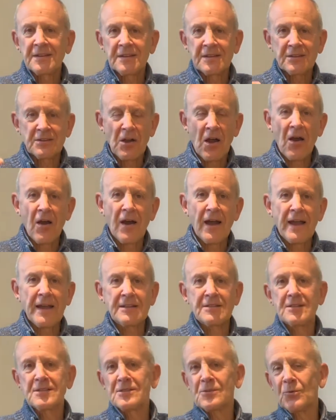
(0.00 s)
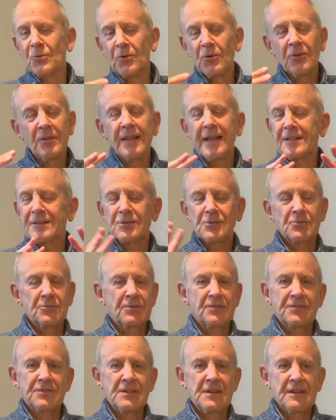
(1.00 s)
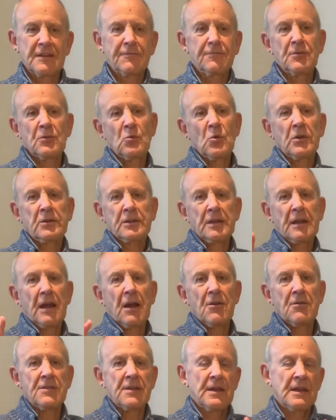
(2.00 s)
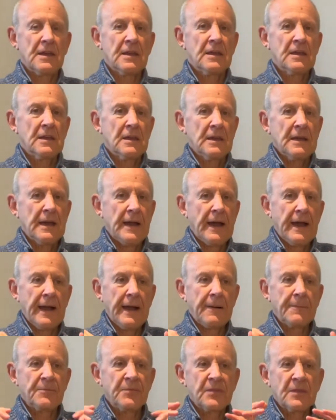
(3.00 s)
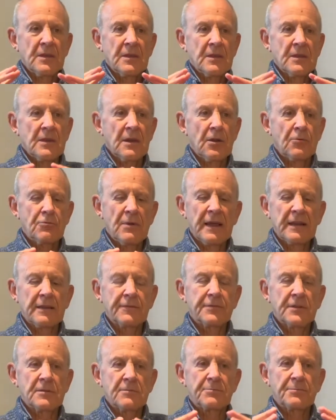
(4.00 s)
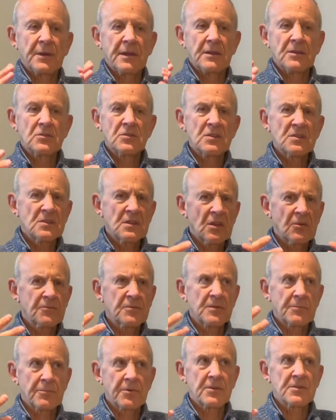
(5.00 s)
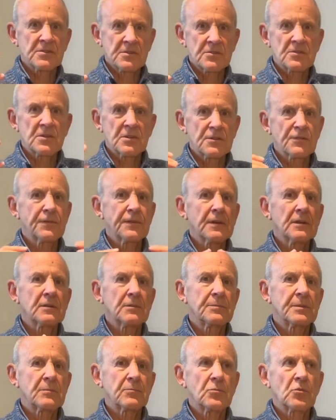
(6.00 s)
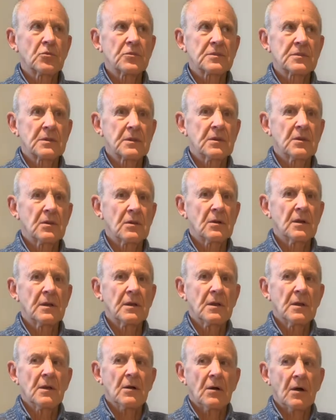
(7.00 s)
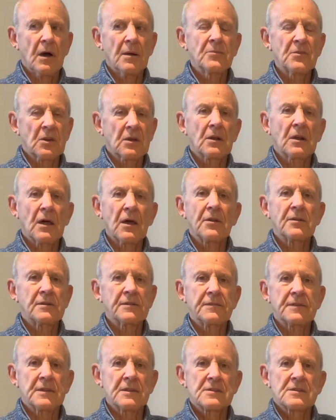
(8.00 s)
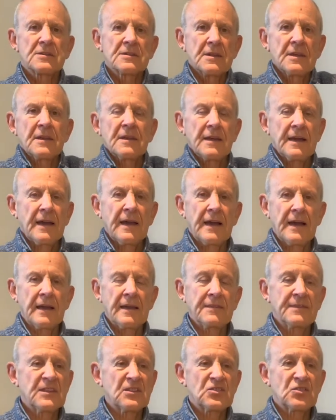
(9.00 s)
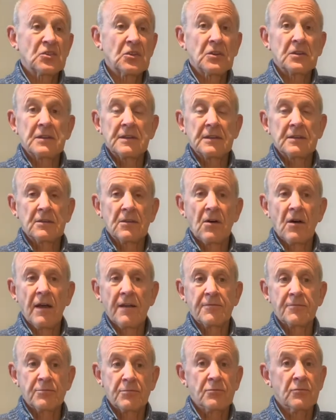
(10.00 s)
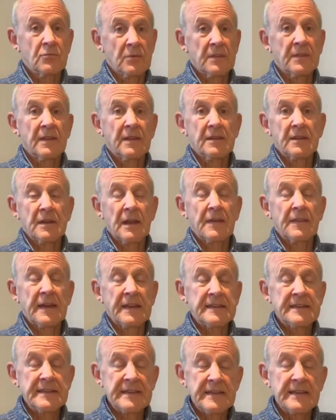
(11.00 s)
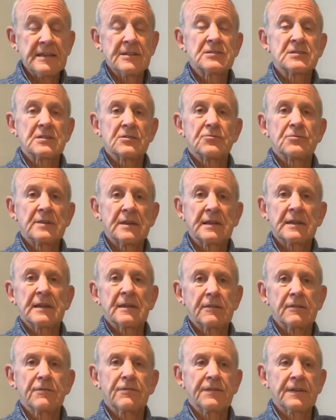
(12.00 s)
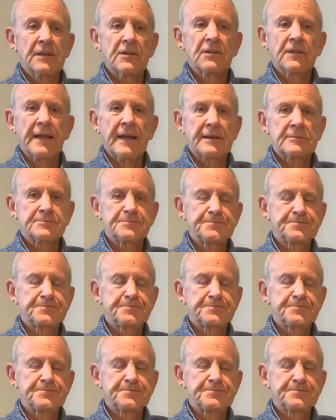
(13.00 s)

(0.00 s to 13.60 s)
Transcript: guides, all that sort of thing, if you want to go there, are relevant. But it just helps a person just feel a bit more secure. I'm not alone in this journey in life, when they need to really feel that.